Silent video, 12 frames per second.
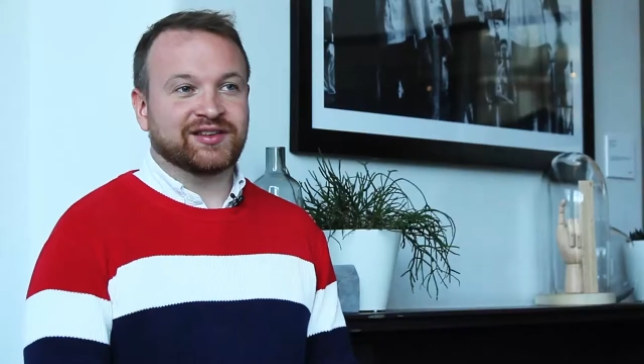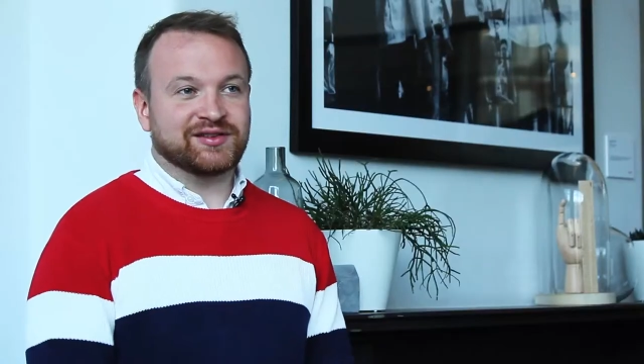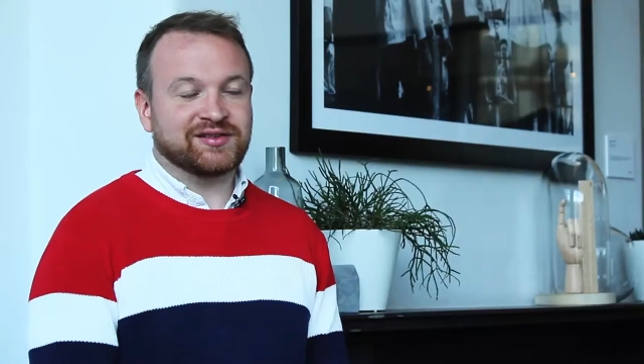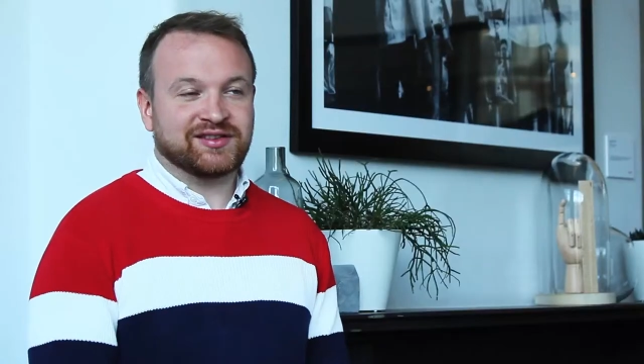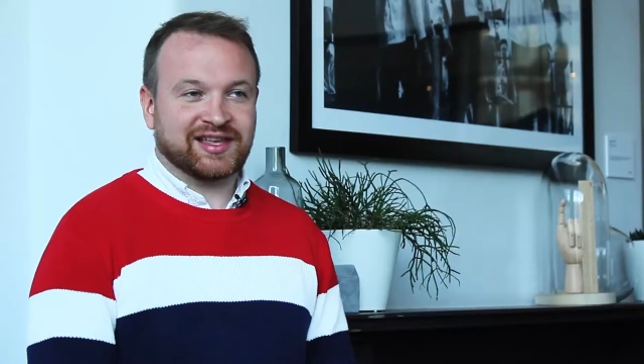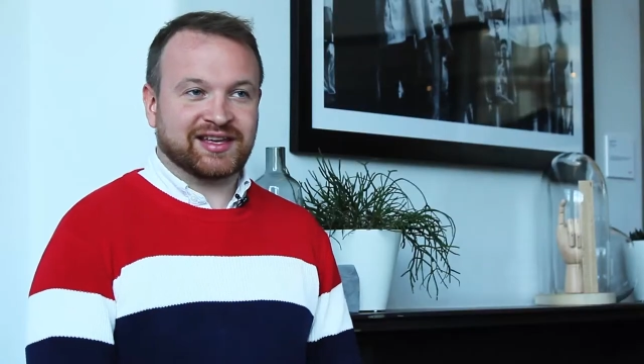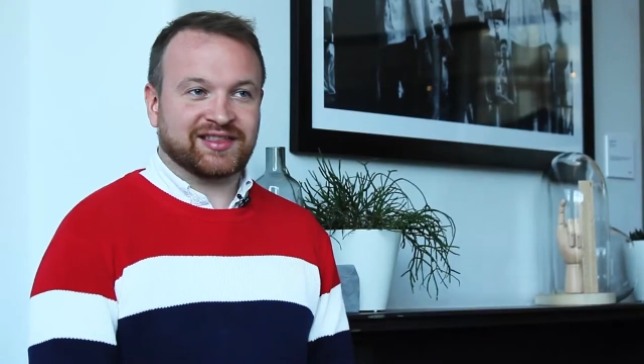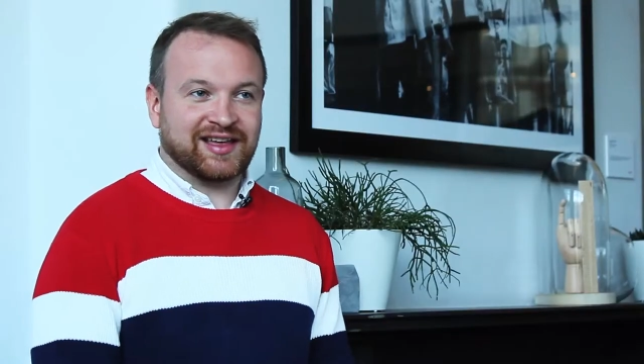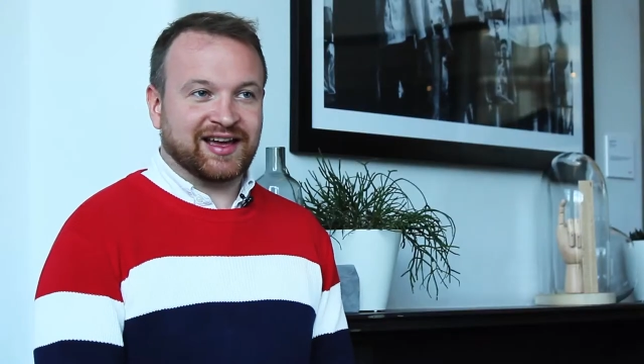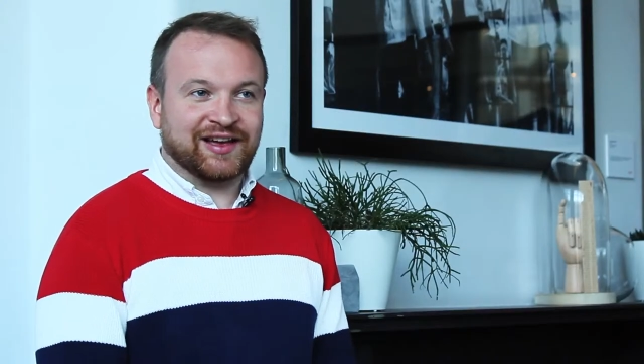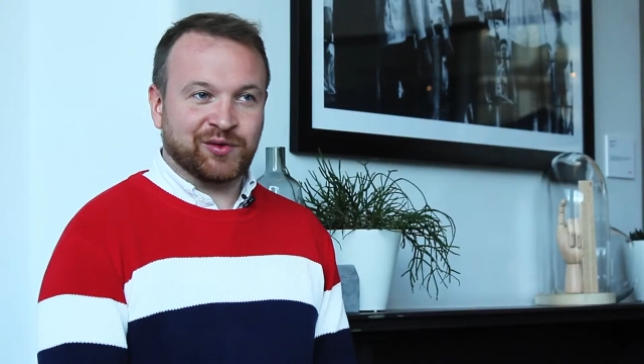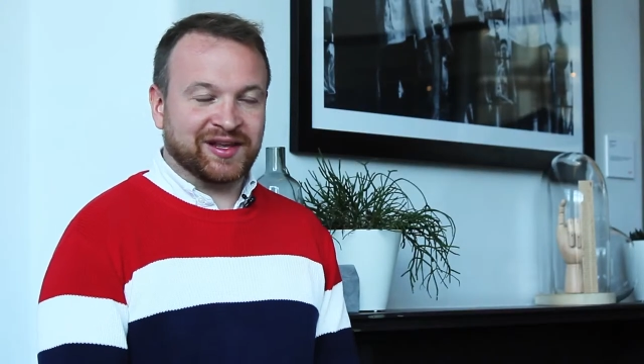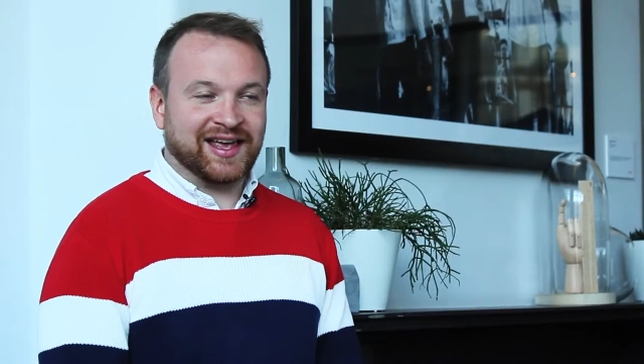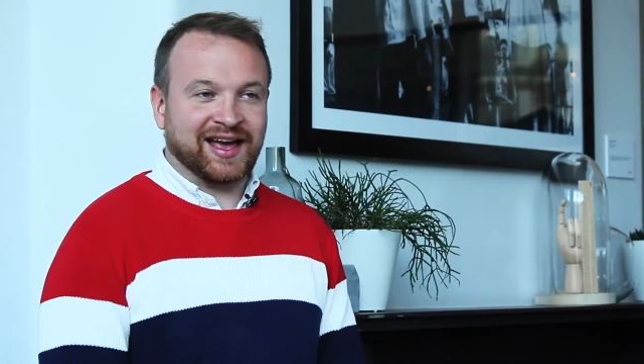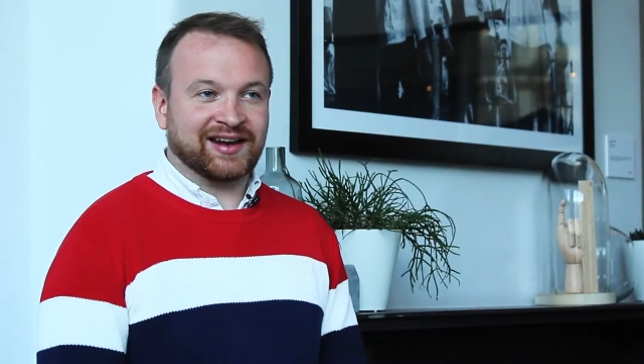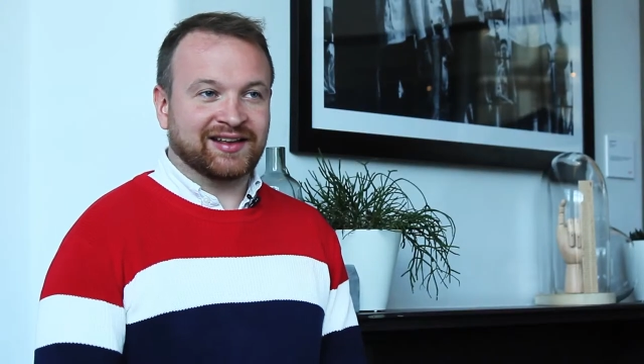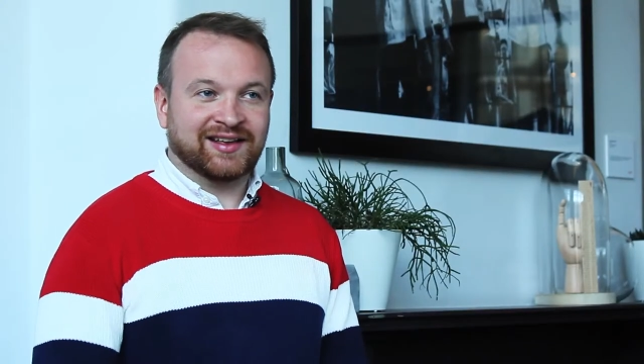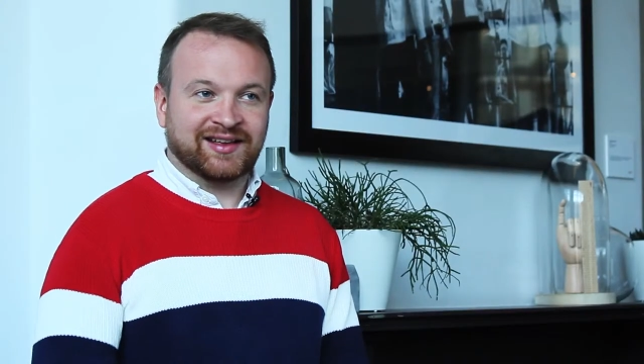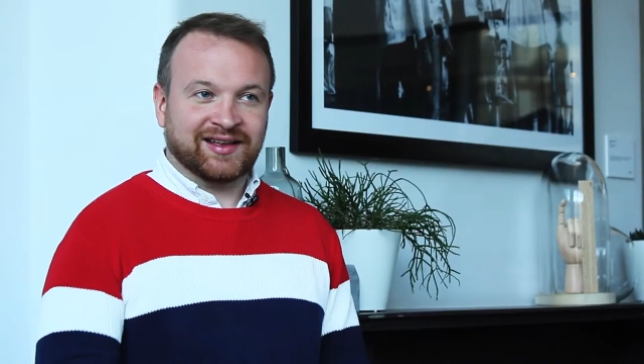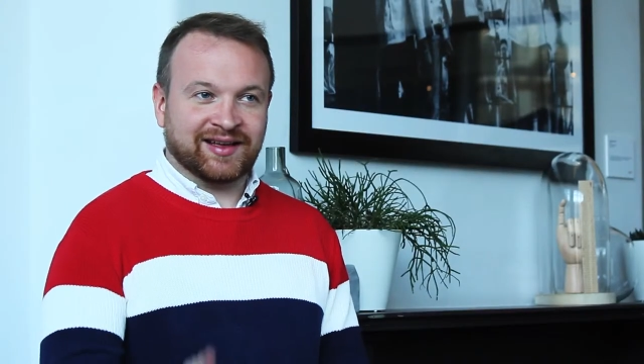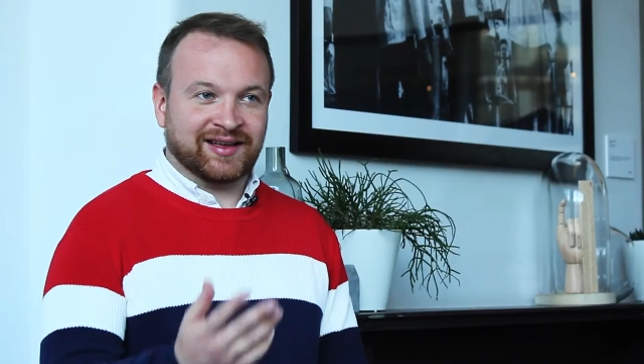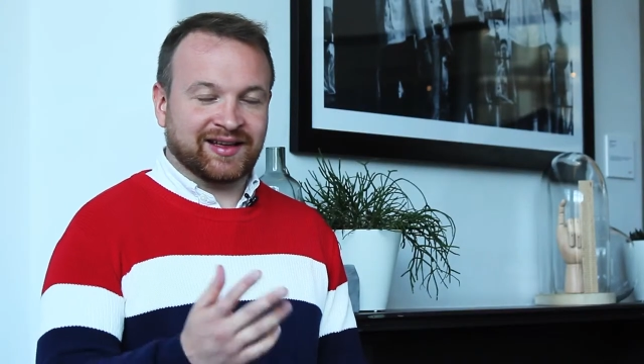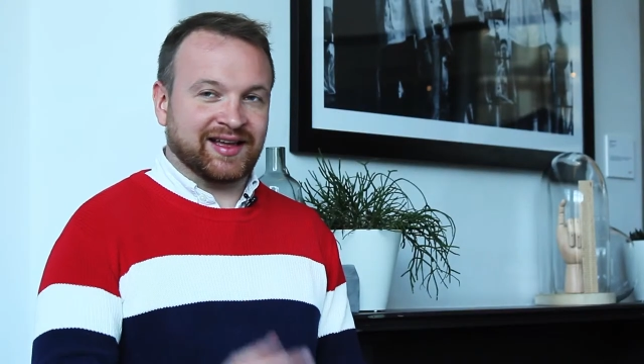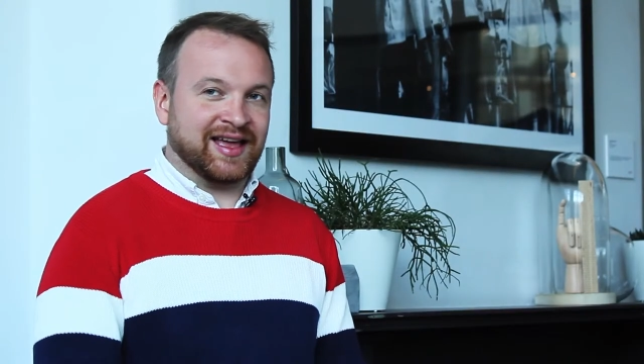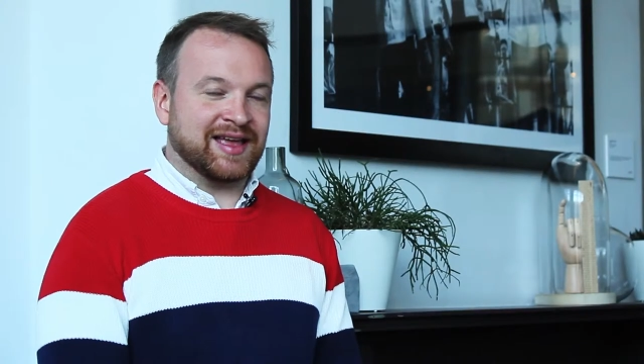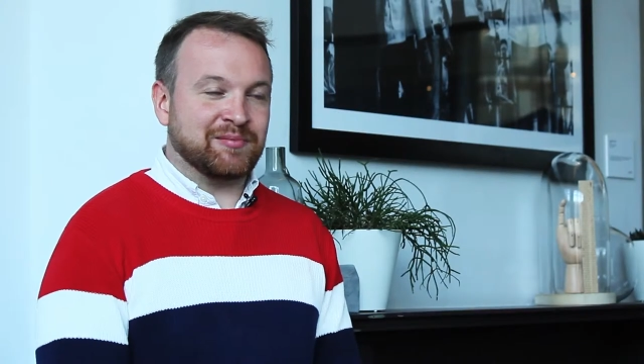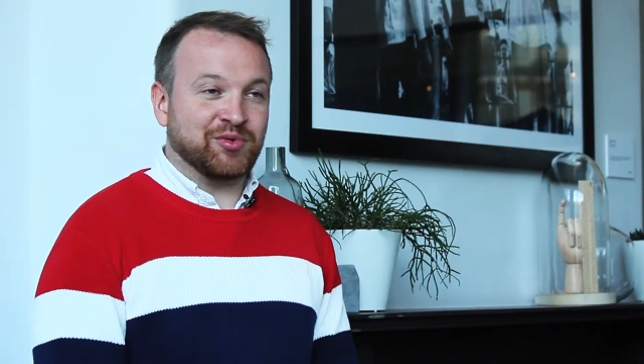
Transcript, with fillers: to think that if we get a